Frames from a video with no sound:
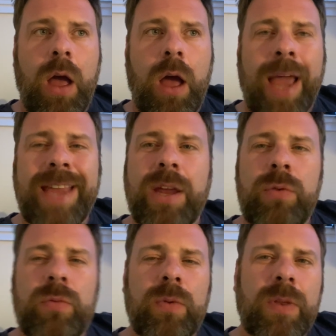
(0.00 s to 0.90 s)
I
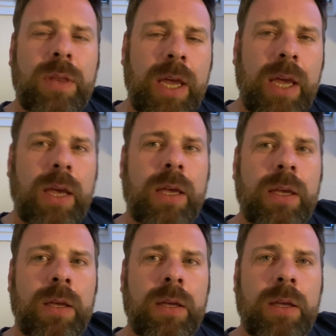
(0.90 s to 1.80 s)
don't think
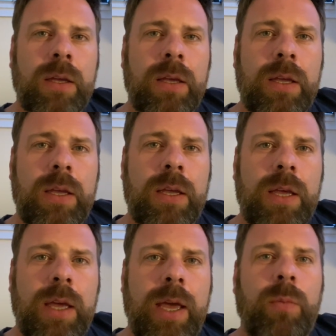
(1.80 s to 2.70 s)

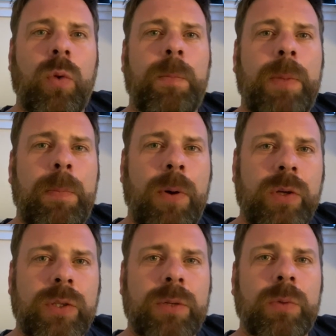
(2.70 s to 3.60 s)
it would be
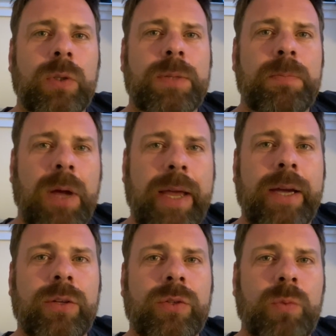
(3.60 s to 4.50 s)
possible to buy a
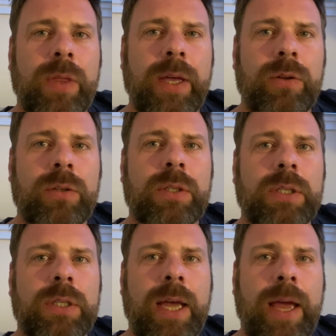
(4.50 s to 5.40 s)
house without
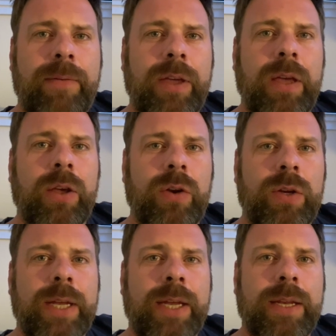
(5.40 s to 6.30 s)
having a good
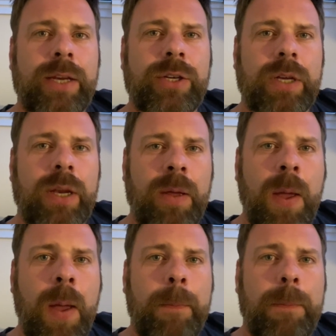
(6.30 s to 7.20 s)
estate agent.
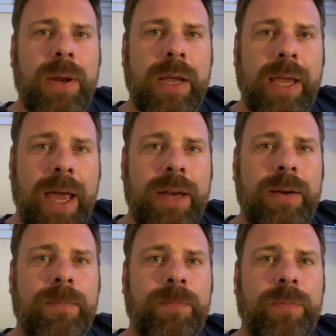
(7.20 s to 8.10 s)
But
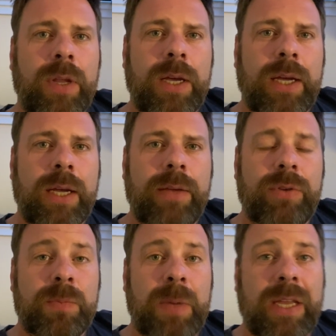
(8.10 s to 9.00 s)
again, if
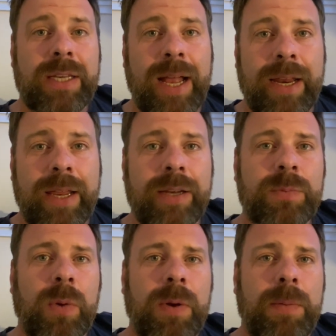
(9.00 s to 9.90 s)
you speak Italian, it's
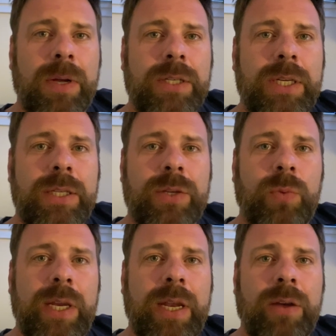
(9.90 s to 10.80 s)
probably much easier.
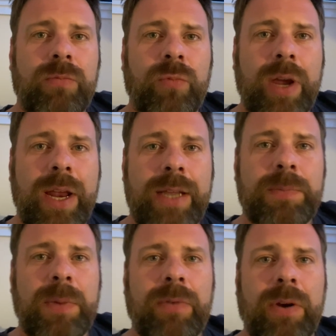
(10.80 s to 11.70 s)
We don't really
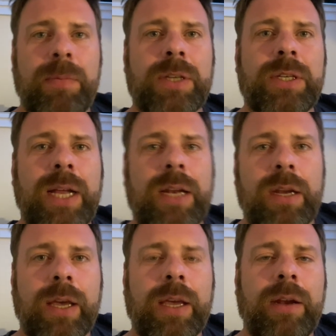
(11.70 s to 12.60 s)
speak very much
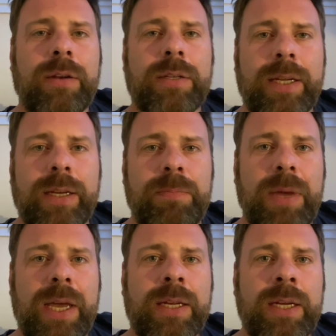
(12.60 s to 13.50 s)
Italian. I can understand a
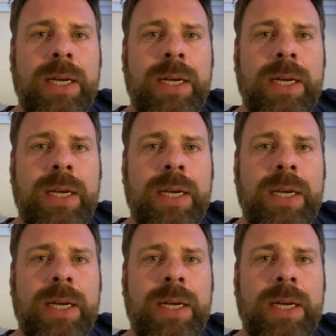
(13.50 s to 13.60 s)
bit,